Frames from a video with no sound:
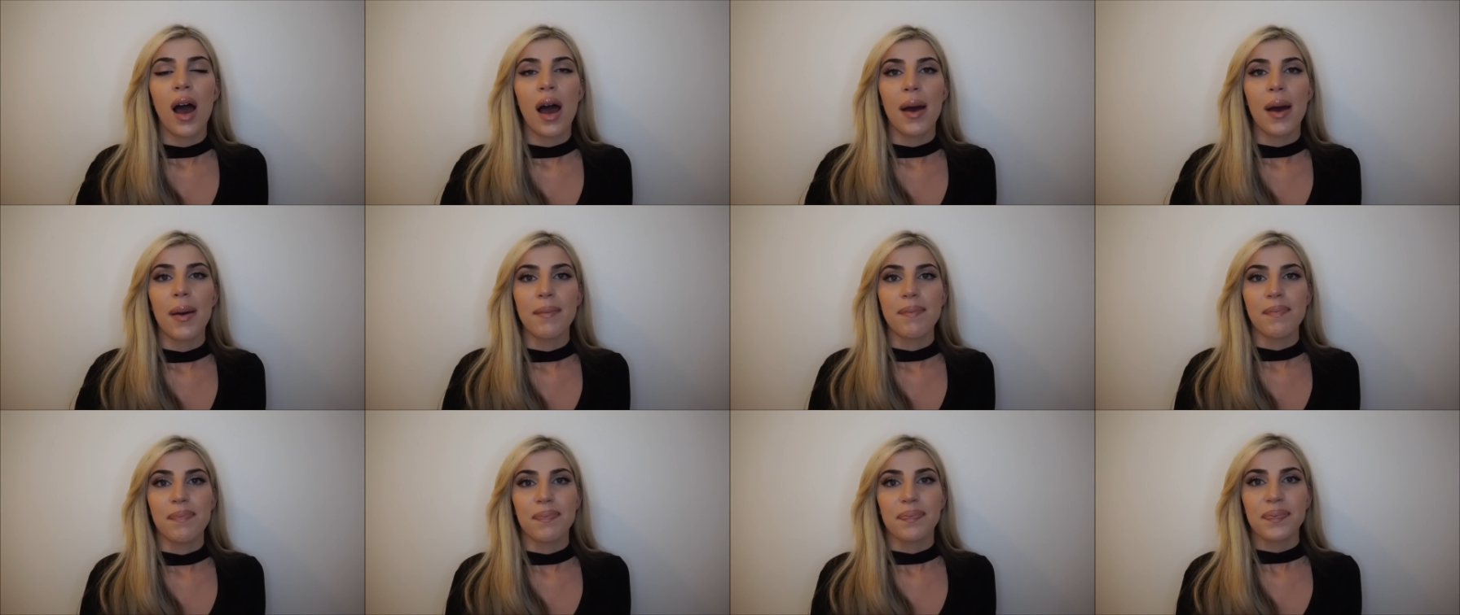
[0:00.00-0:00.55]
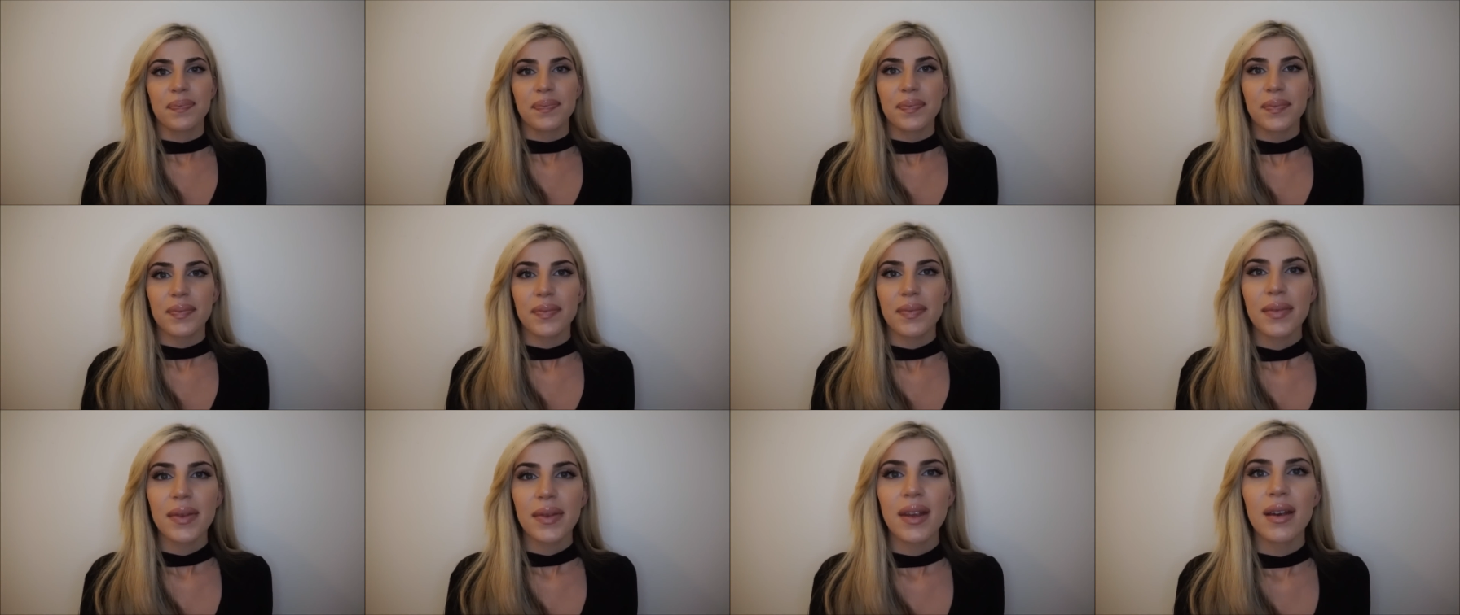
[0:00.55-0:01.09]

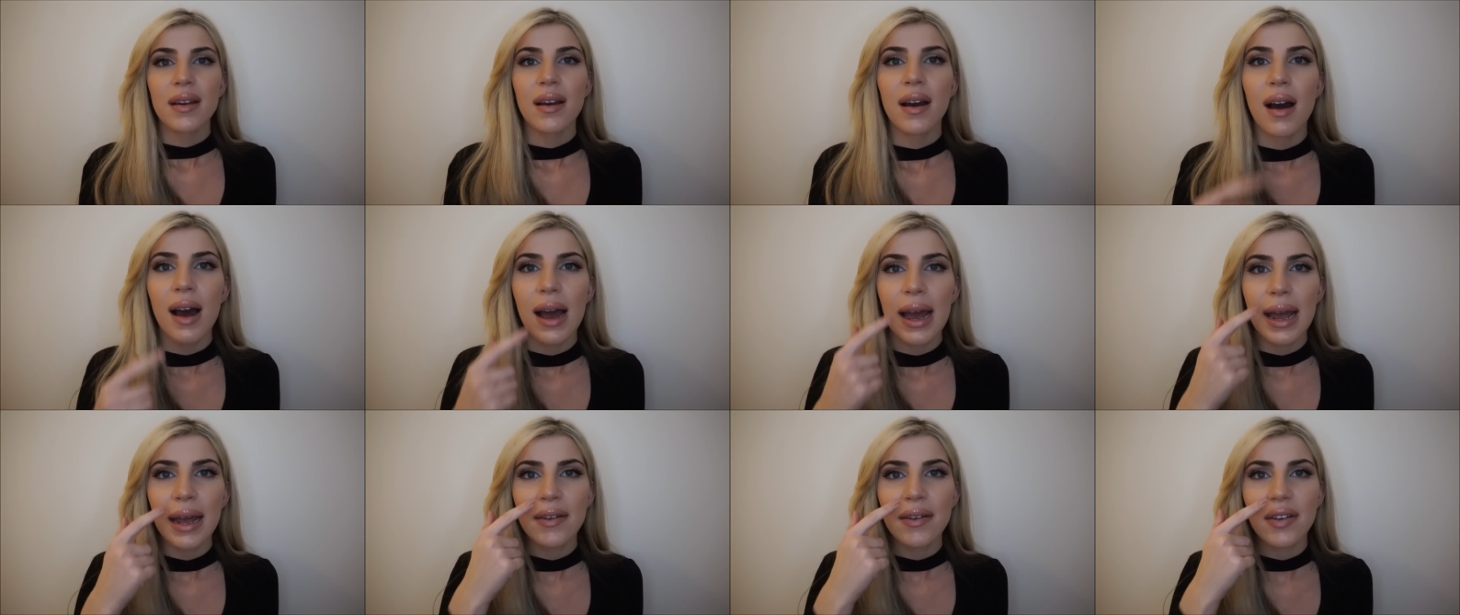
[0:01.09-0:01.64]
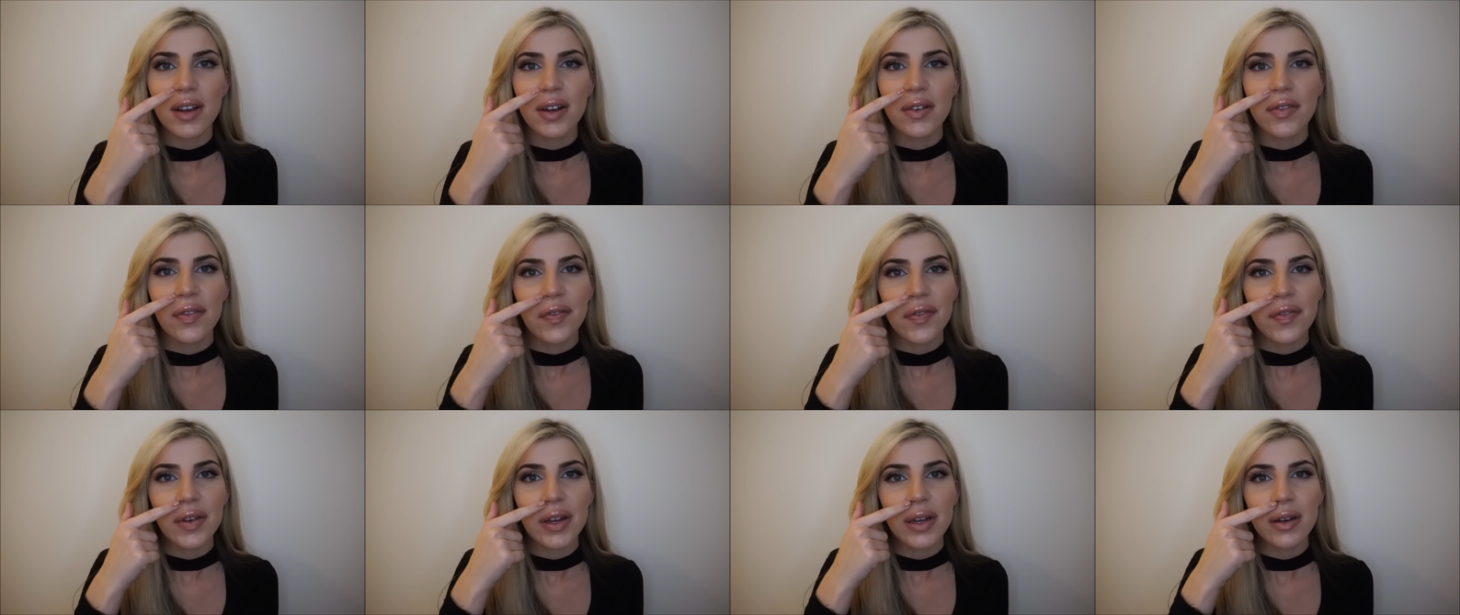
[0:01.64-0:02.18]
I could
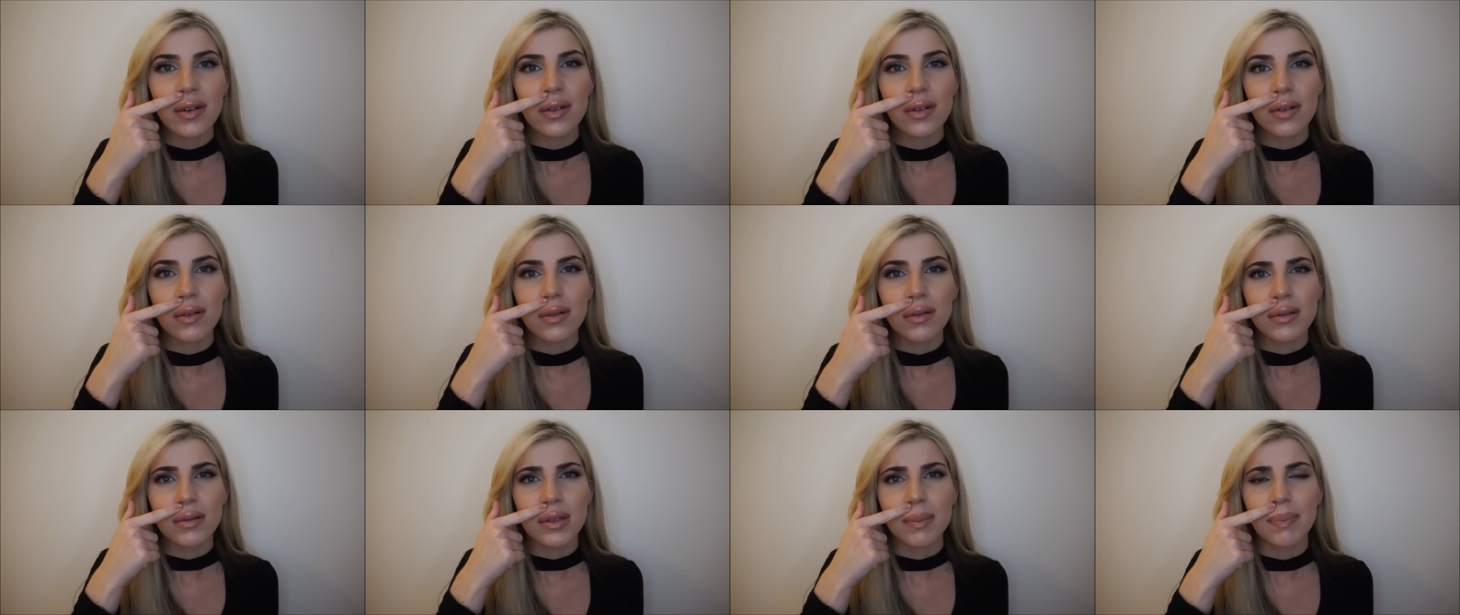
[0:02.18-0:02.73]
feel